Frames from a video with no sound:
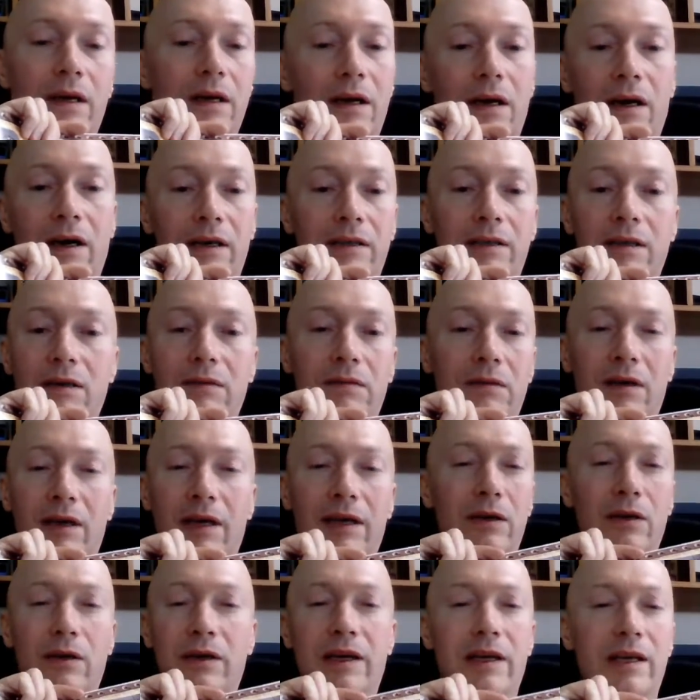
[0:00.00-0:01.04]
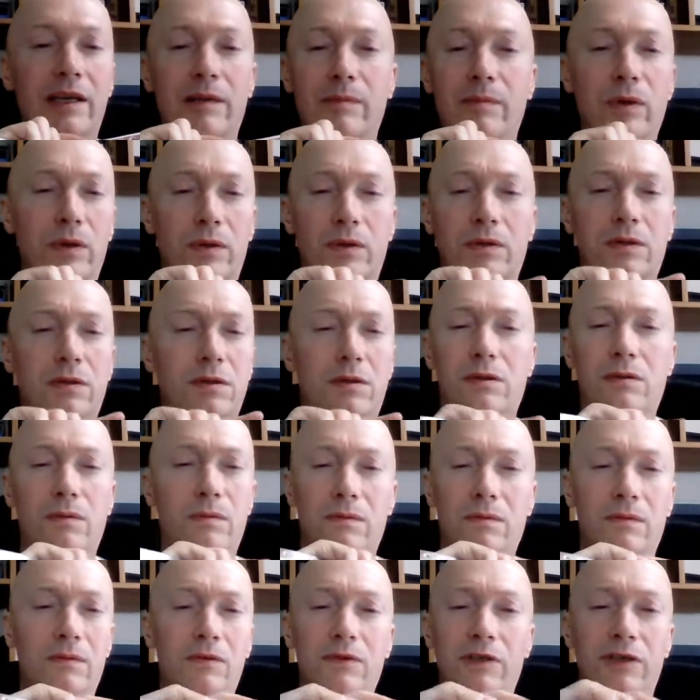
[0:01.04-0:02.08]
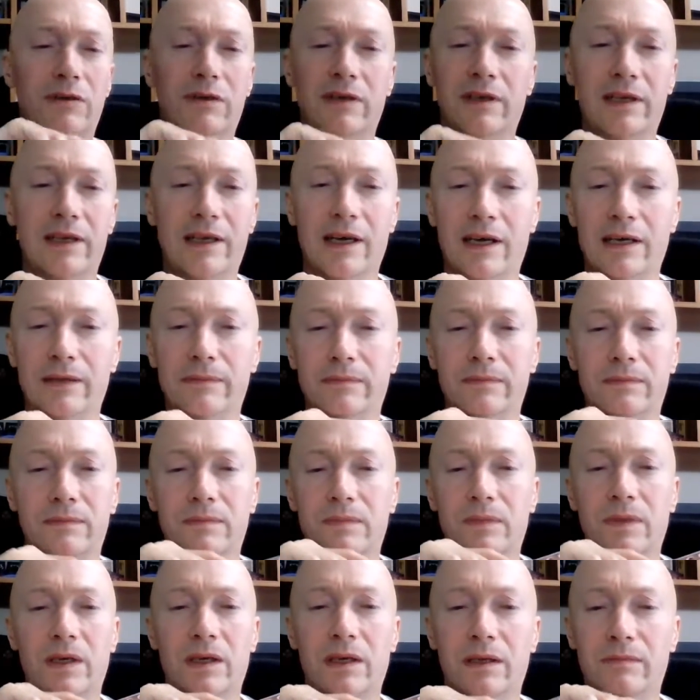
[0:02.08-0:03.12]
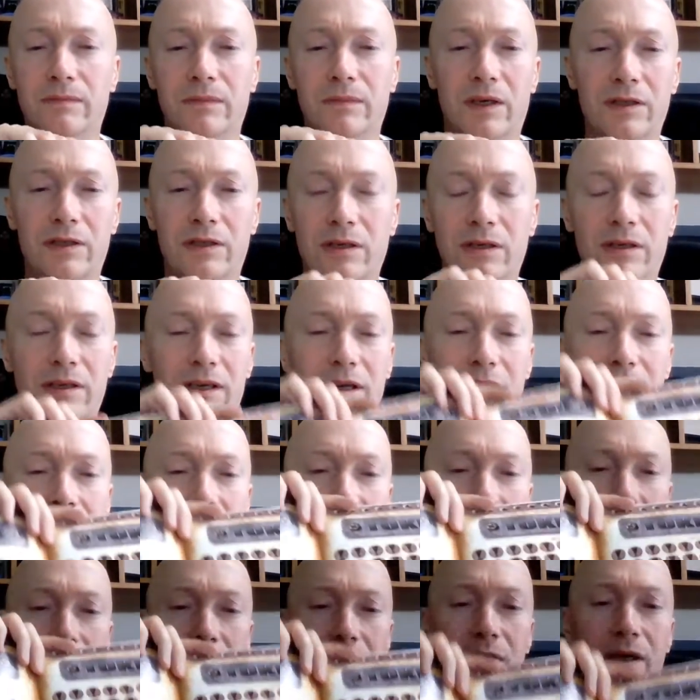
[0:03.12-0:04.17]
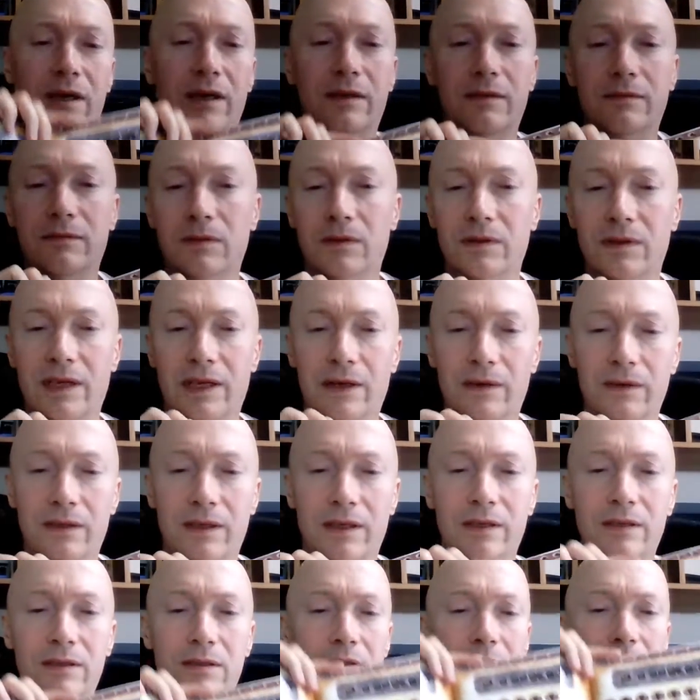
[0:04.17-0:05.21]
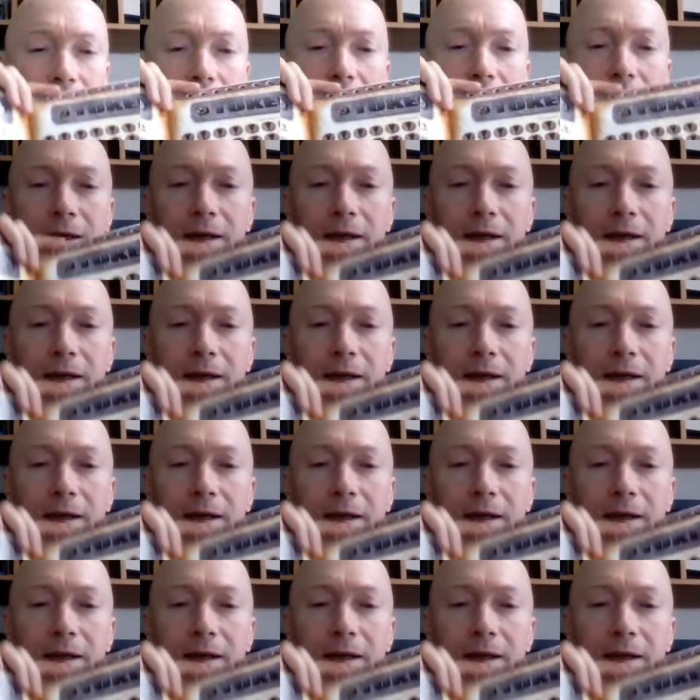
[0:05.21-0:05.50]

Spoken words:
I don't like looking in books during a game. I shouldn't have to do that, not nowadays.